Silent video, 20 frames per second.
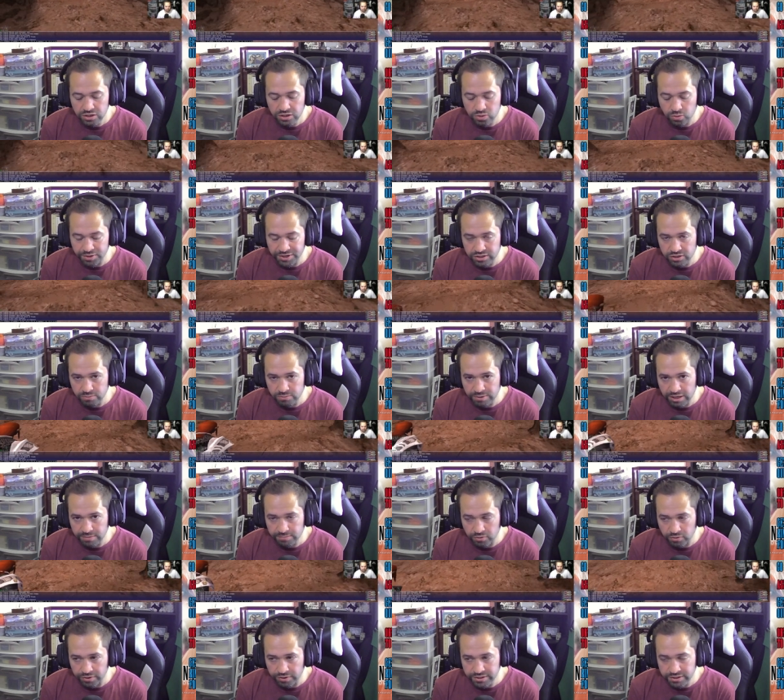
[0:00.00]
22
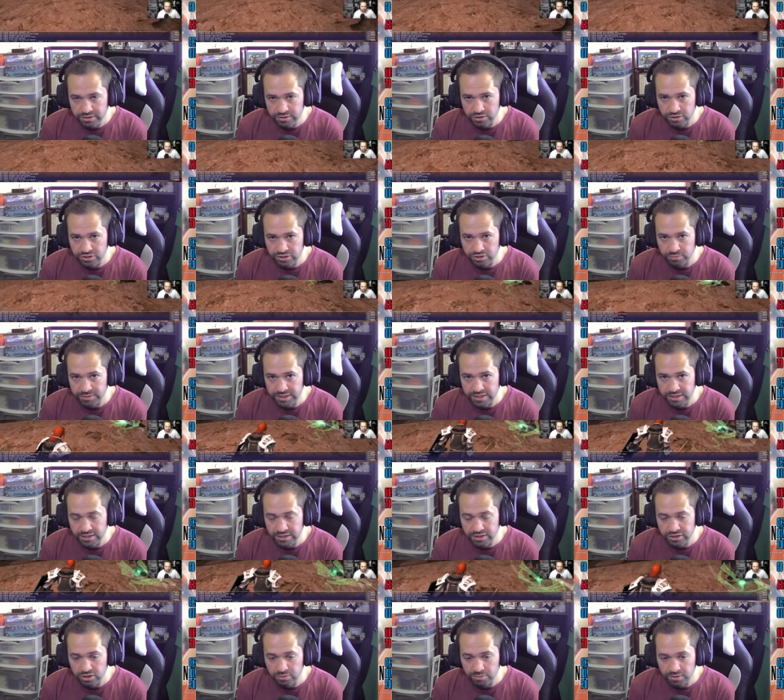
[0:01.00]
merit points you'll be
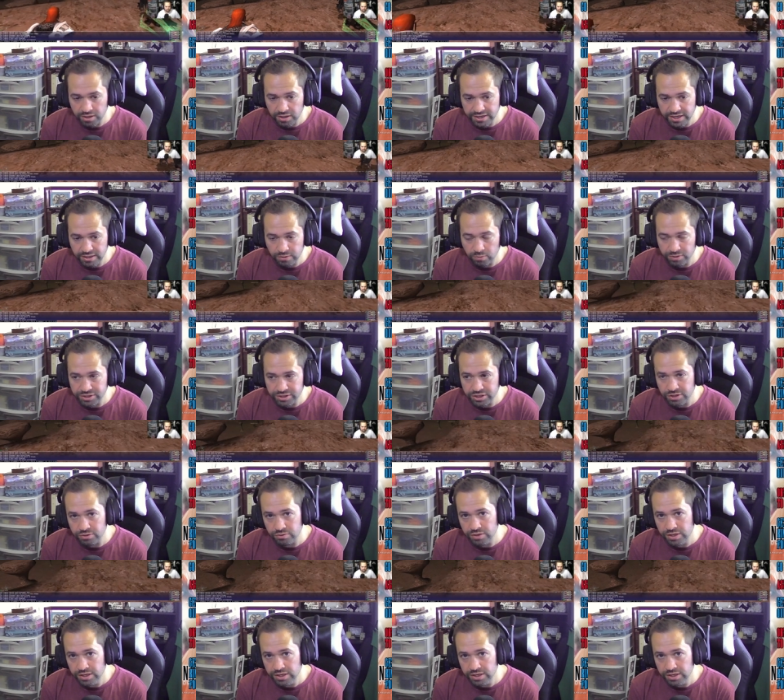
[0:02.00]
accumulating once you